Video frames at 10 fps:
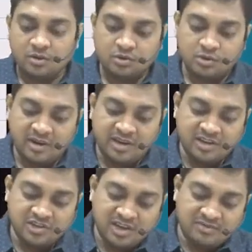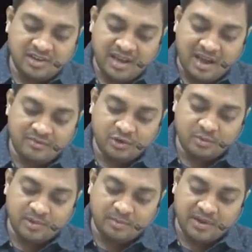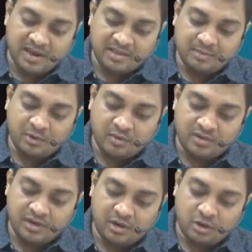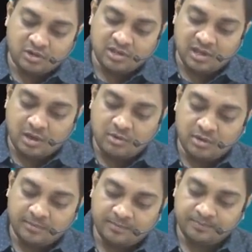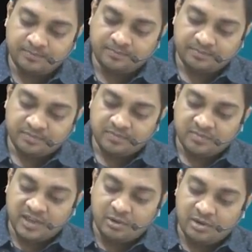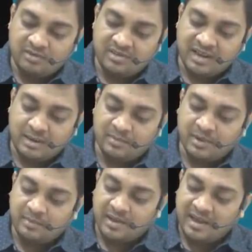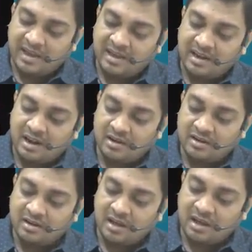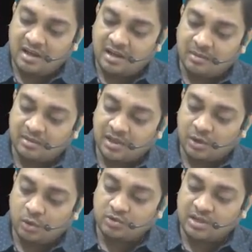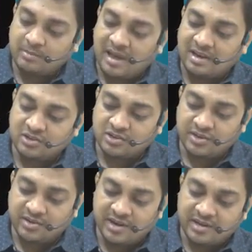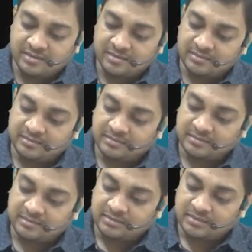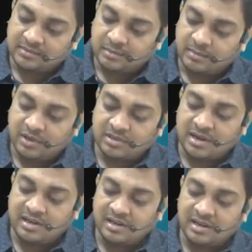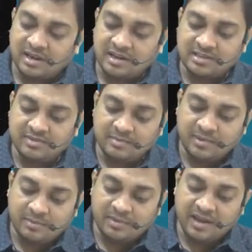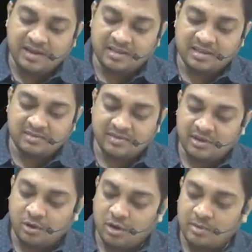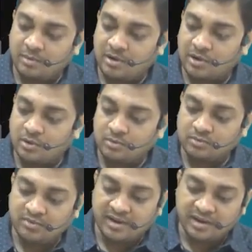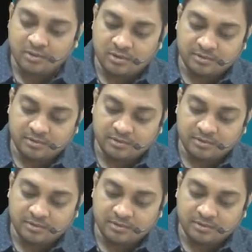So initially we have to prepare the profit and loss account, then only we can prepare and the closing balance sheet, right? Because until unless we prepare this we will not be able to find out.